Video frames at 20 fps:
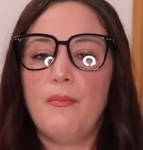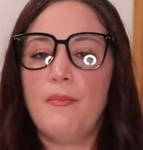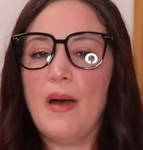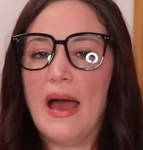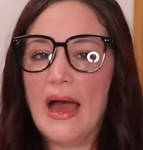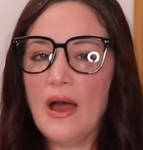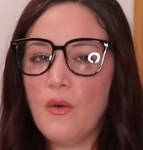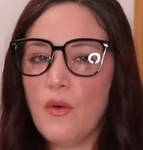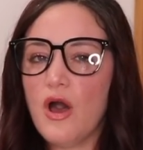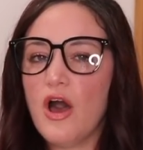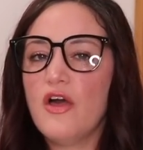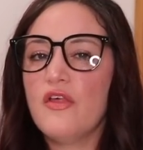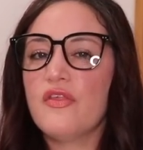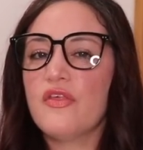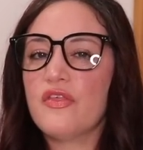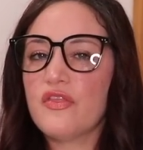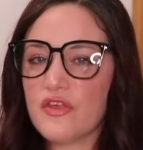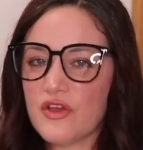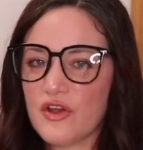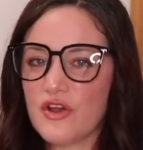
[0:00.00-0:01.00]
about a
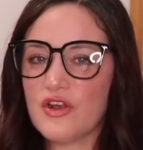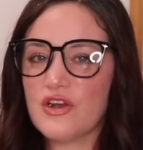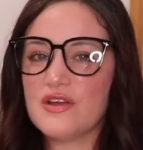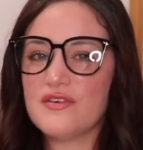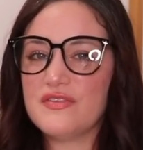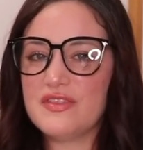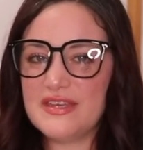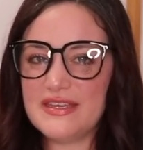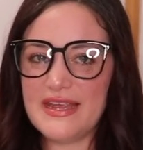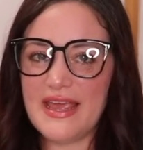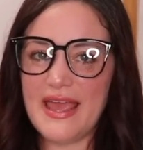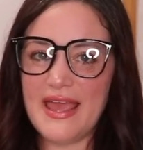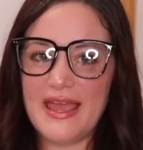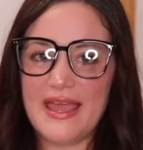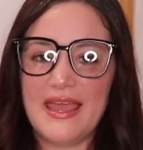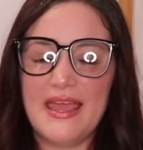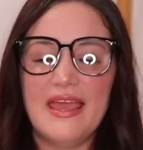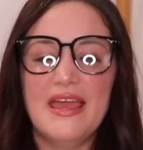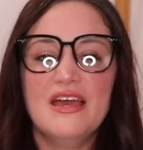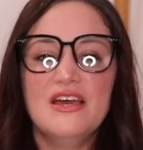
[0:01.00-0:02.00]
third of the
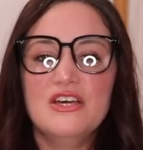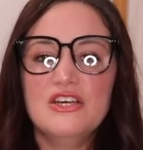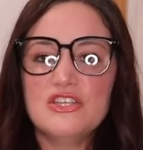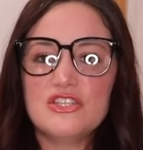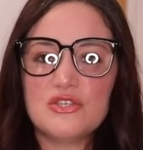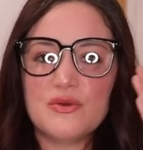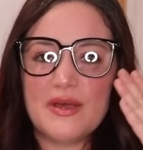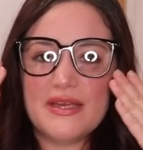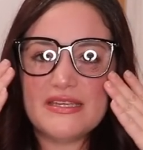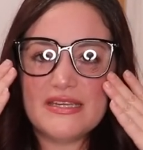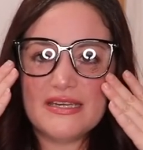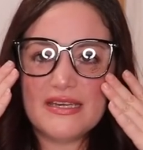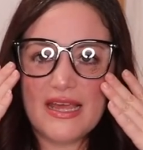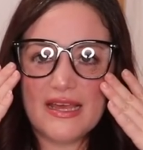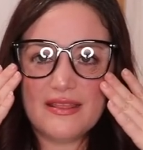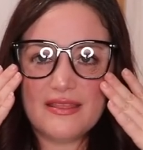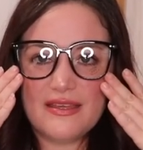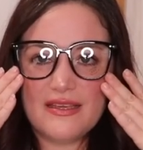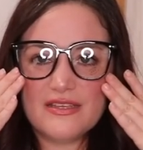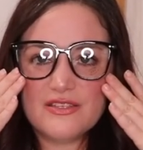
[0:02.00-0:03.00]
day. So I did
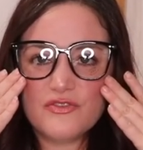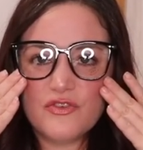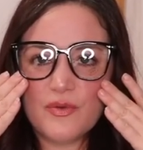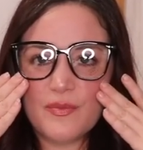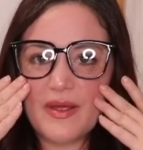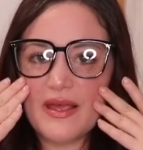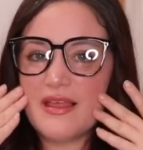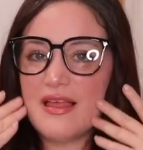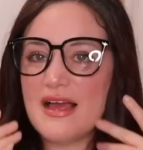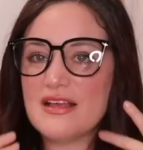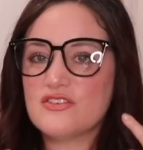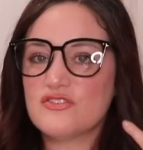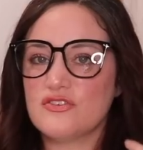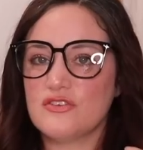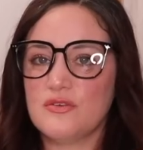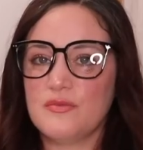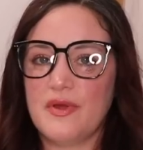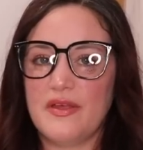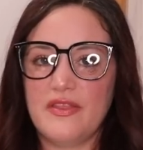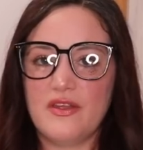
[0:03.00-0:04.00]
get these for my
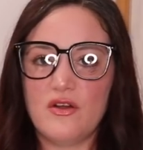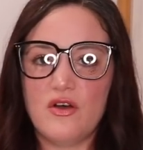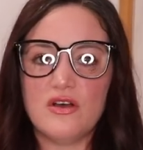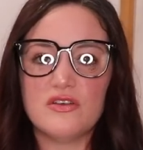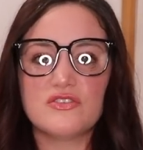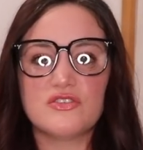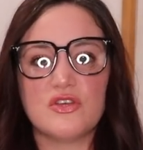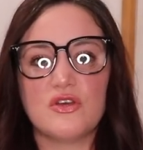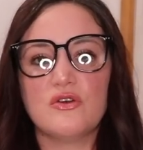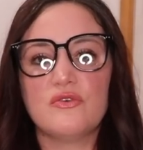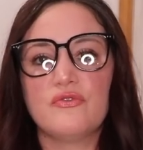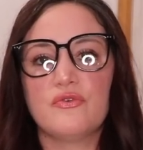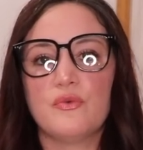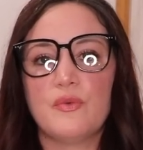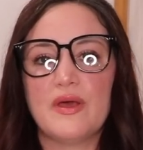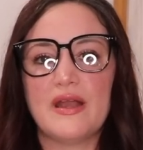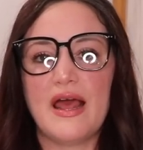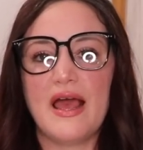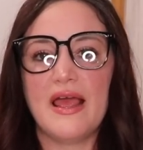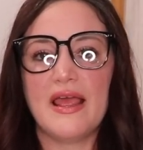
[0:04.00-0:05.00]
classroom and then also for
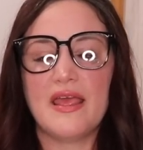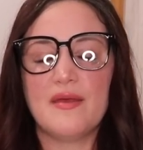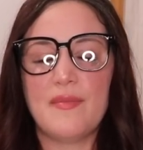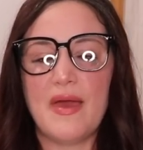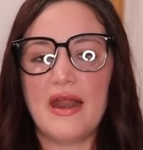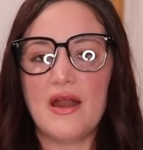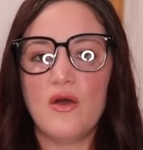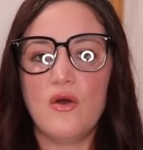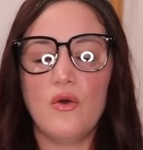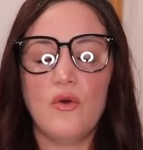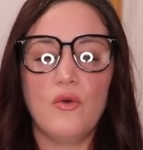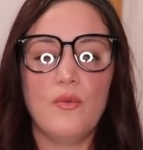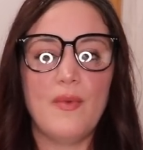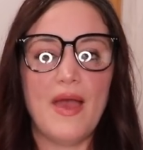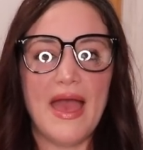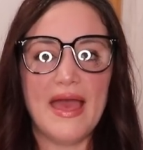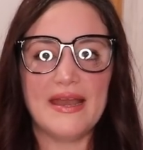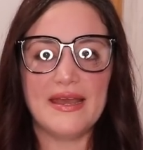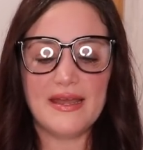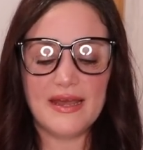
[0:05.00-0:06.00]
when I am at home
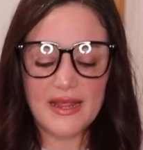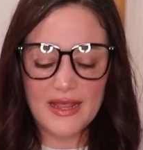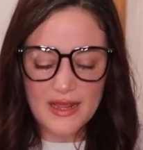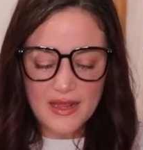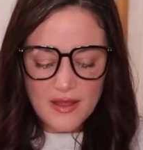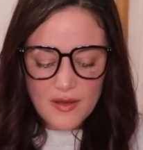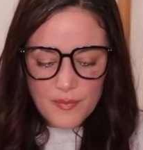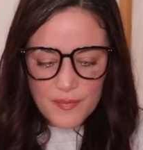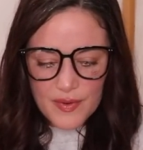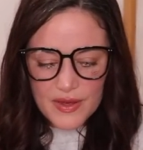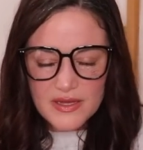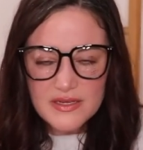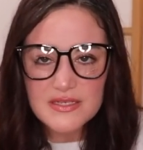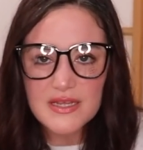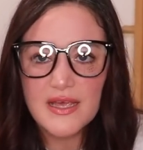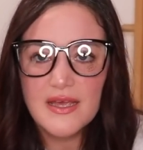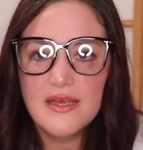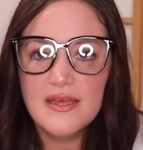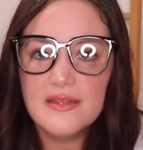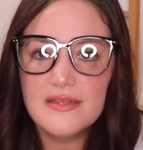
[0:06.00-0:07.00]
editing. But
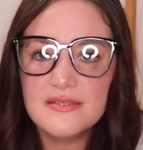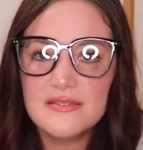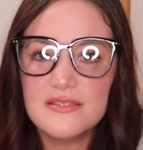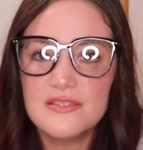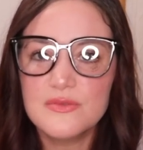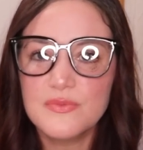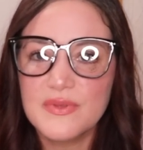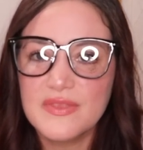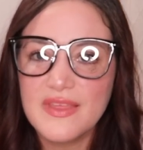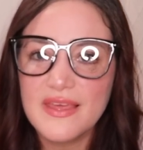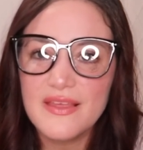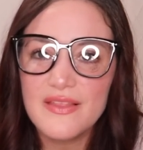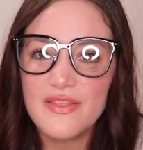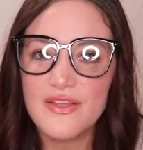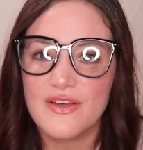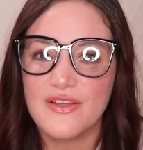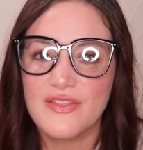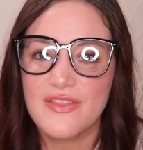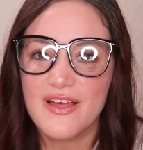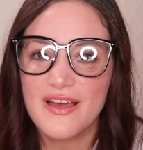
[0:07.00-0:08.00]
this is what they
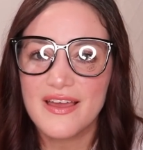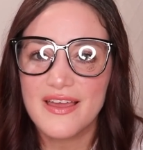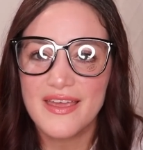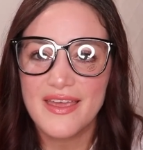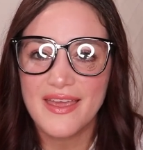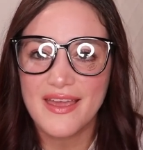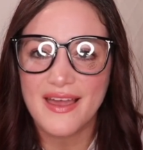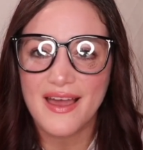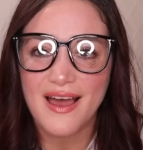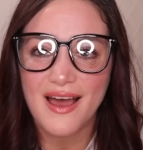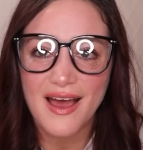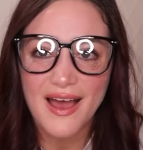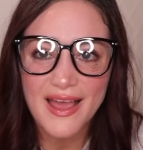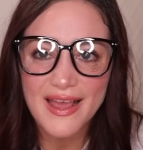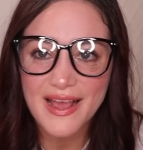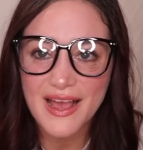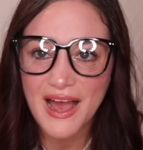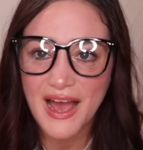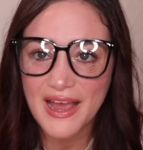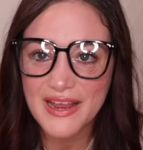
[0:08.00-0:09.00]
look like. I
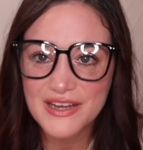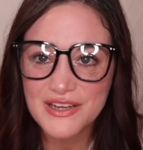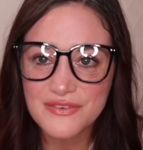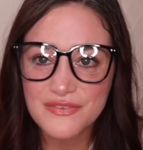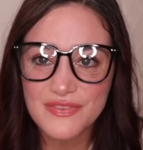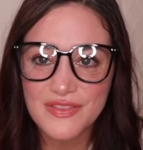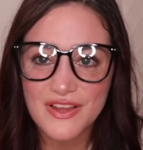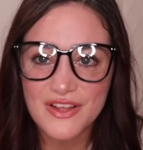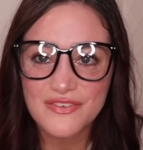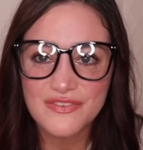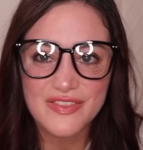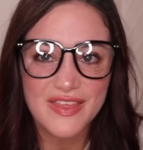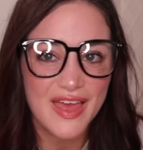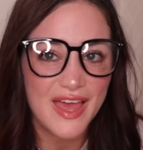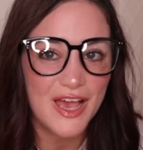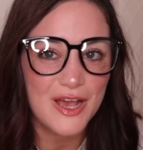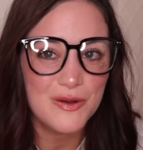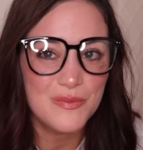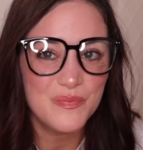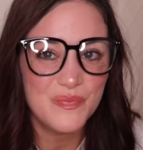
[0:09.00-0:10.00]
kind of love
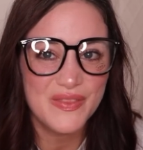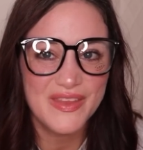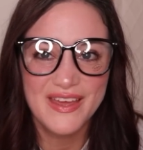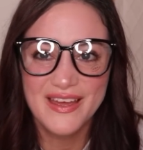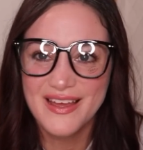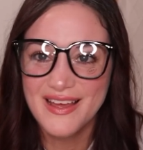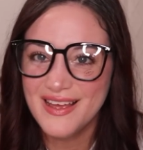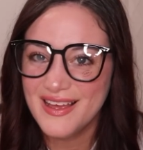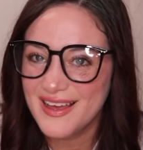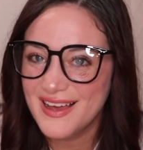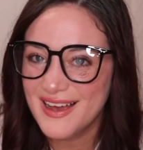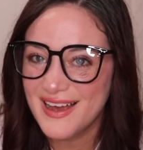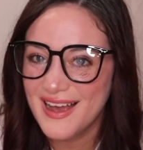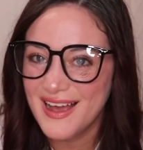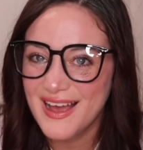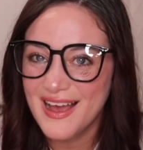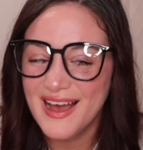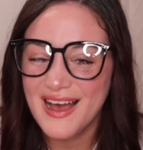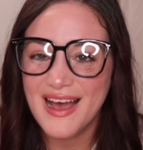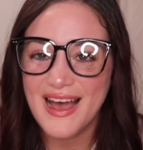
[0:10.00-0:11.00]
them.
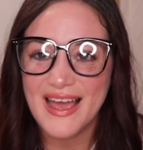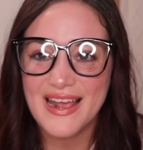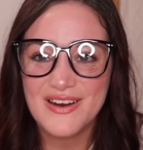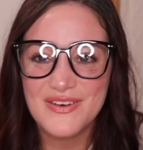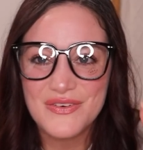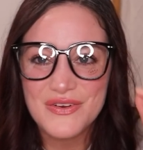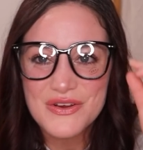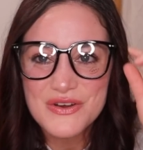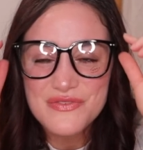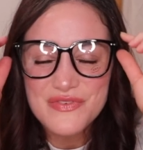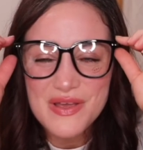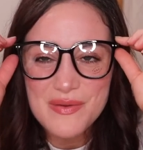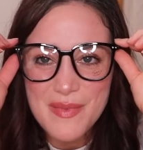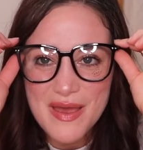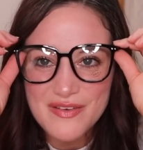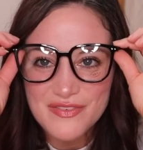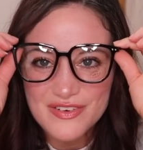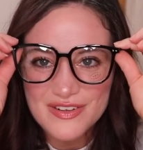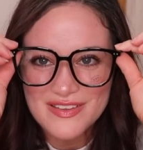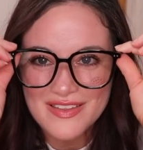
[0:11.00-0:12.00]
I don't know if I'm
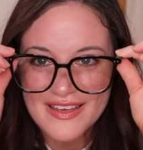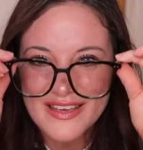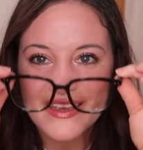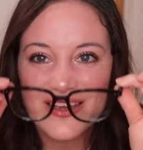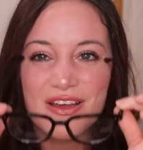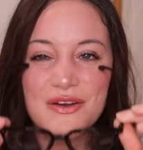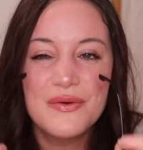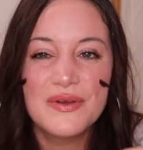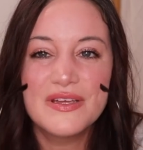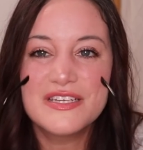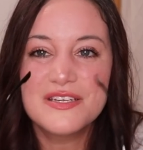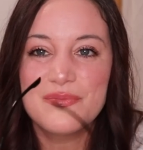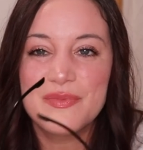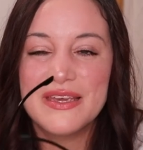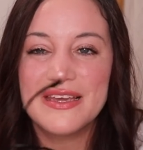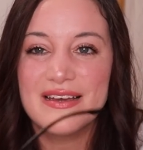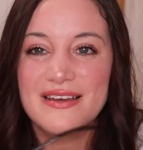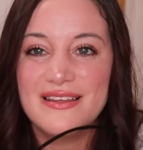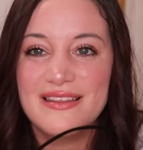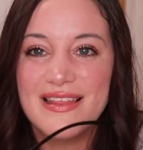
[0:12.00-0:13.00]
ever like going to be
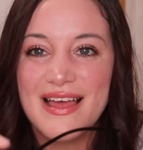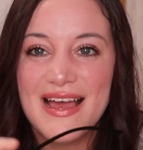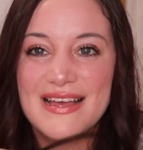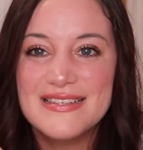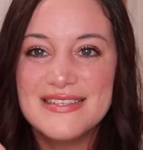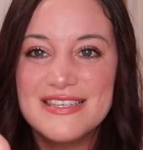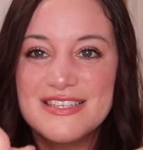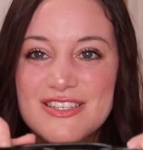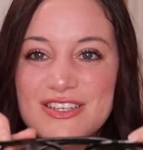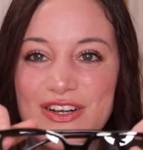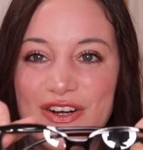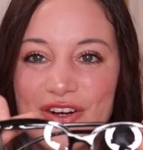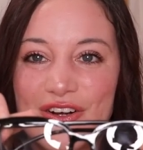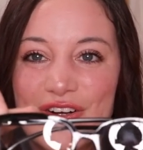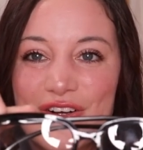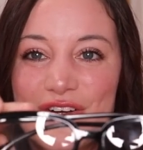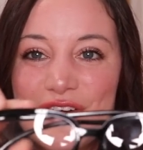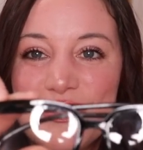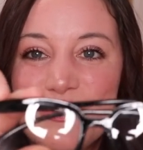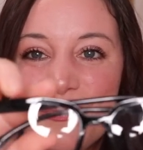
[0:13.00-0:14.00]
a glasses
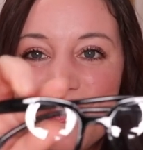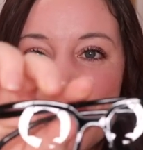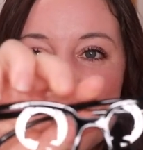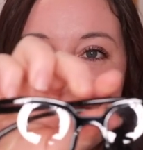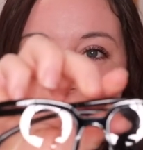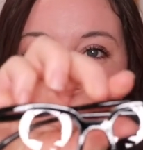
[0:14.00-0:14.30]
girl, but I